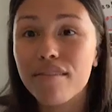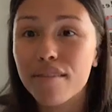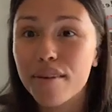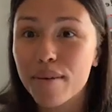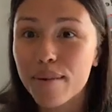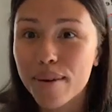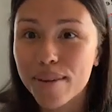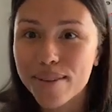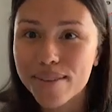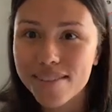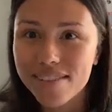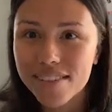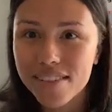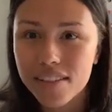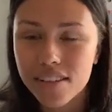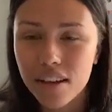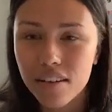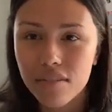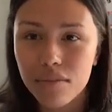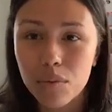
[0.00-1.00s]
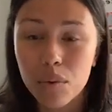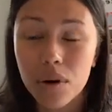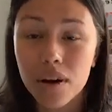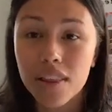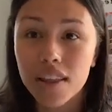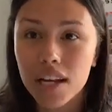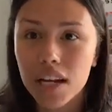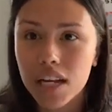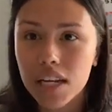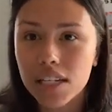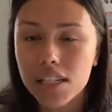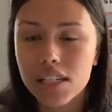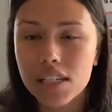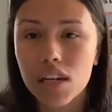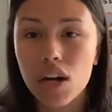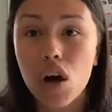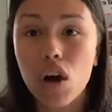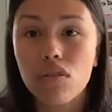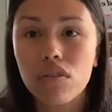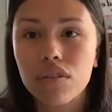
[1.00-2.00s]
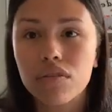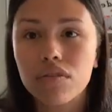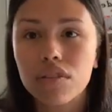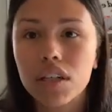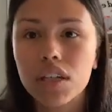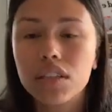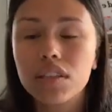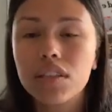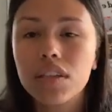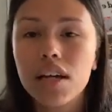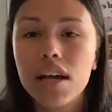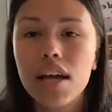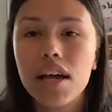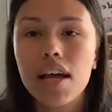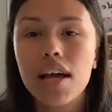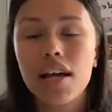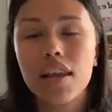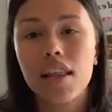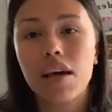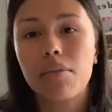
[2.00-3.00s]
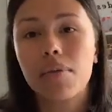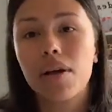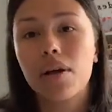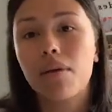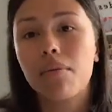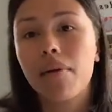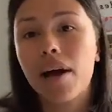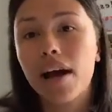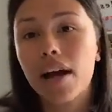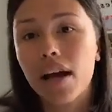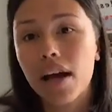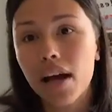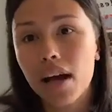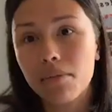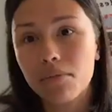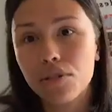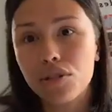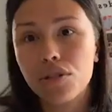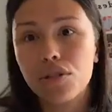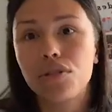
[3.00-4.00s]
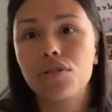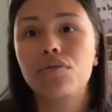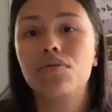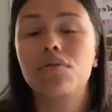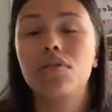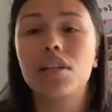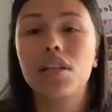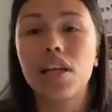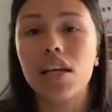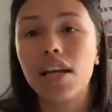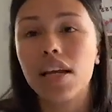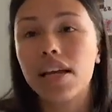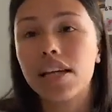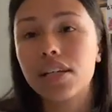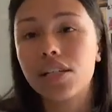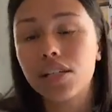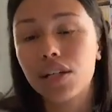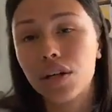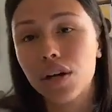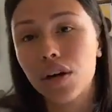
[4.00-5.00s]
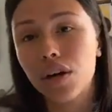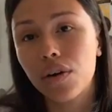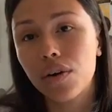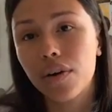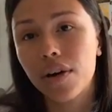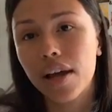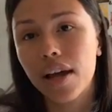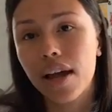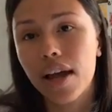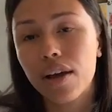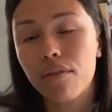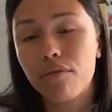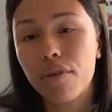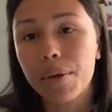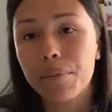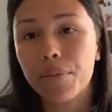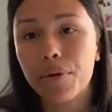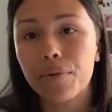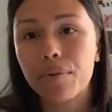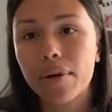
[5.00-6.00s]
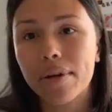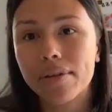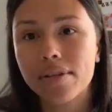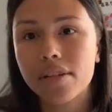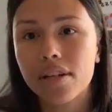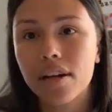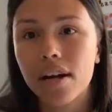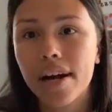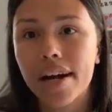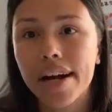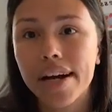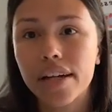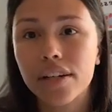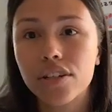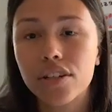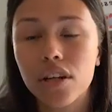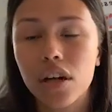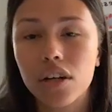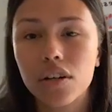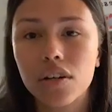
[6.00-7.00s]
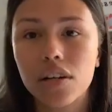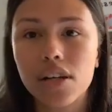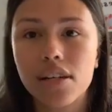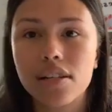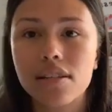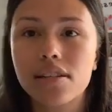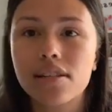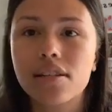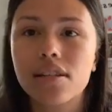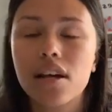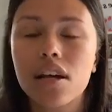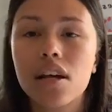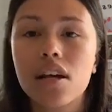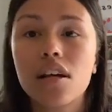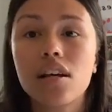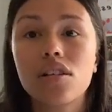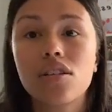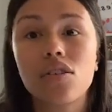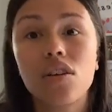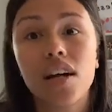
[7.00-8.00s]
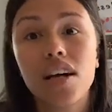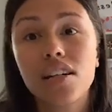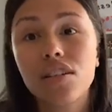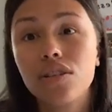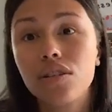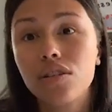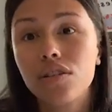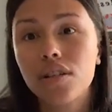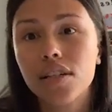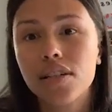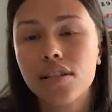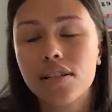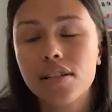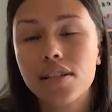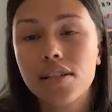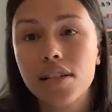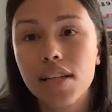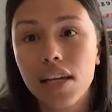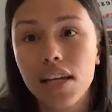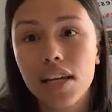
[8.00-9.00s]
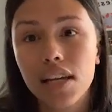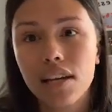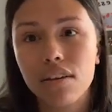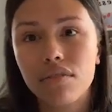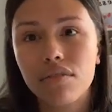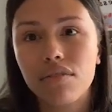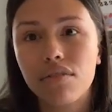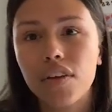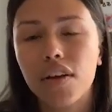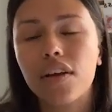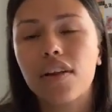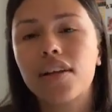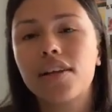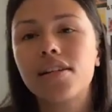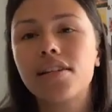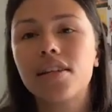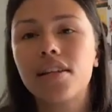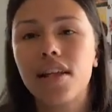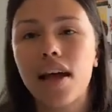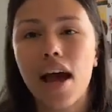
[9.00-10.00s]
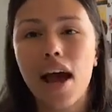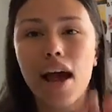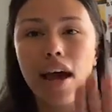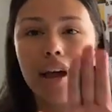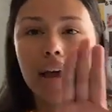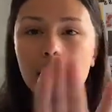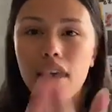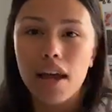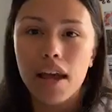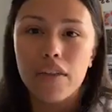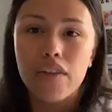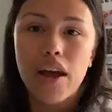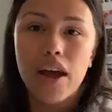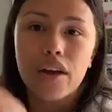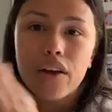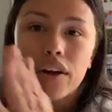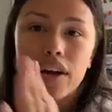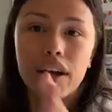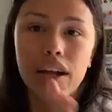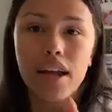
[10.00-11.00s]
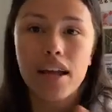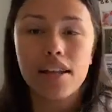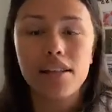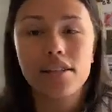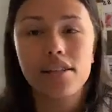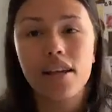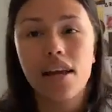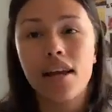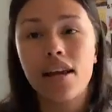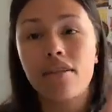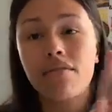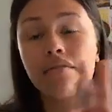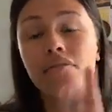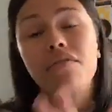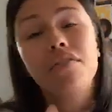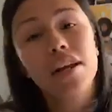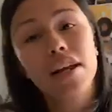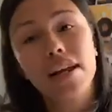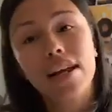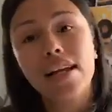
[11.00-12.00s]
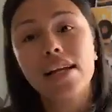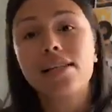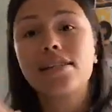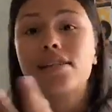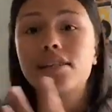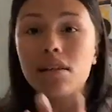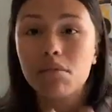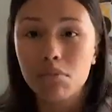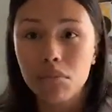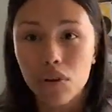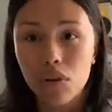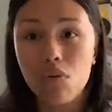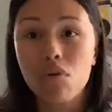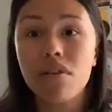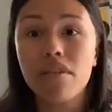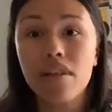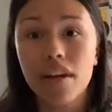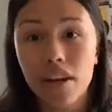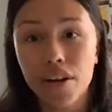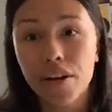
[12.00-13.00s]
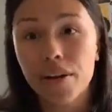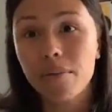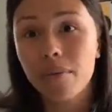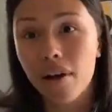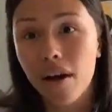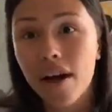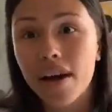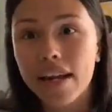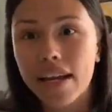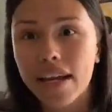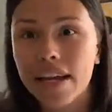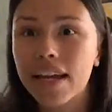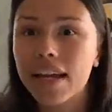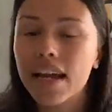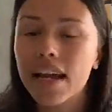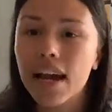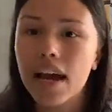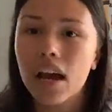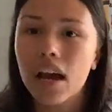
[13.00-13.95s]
rose of worthiness and overflow. Then we go back up to the indigo and rainbow rose in our higher chakras. So as you can see and feel into that, that creates an infinity symbol within your body,